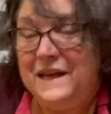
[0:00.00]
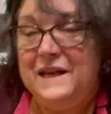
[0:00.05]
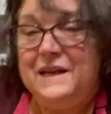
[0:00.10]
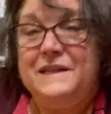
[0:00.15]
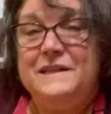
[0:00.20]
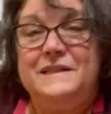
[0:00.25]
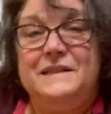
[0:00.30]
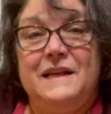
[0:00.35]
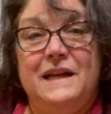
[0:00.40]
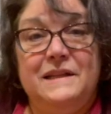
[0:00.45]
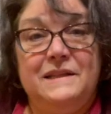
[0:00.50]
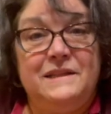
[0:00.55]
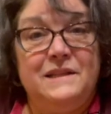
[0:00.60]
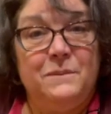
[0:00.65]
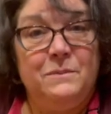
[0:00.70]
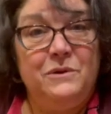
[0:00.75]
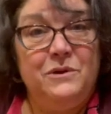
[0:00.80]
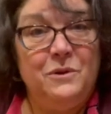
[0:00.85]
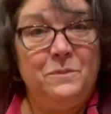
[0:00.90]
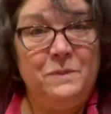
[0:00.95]
Send
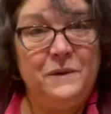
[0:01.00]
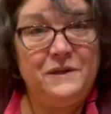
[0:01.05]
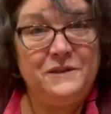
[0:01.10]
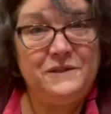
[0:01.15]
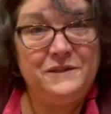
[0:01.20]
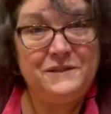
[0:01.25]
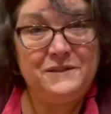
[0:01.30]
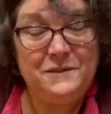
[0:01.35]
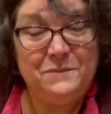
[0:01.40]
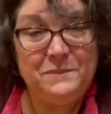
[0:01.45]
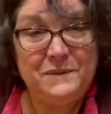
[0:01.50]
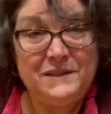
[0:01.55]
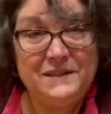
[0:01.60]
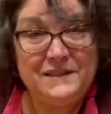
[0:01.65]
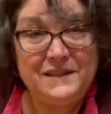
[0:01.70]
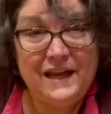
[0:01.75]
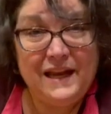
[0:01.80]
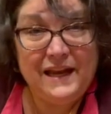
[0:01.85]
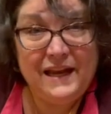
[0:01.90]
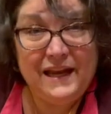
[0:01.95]
some of your pictures to Miss
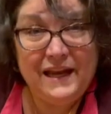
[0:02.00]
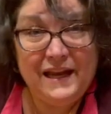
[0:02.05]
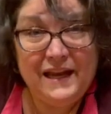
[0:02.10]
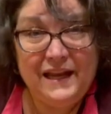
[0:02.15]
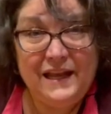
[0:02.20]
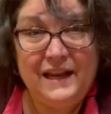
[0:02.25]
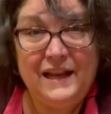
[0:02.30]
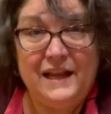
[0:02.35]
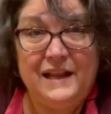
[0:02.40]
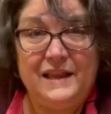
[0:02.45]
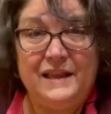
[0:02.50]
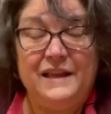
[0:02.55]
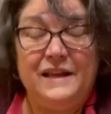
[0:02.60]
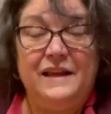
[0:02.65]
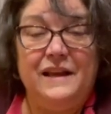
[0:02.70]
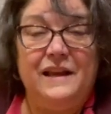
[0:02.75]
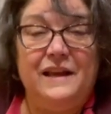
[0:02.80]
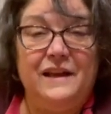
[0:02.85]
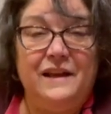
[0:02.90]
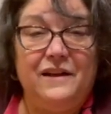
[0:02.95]
Diane at
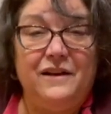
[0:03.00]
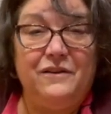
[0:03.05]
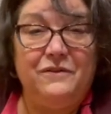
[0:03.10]
the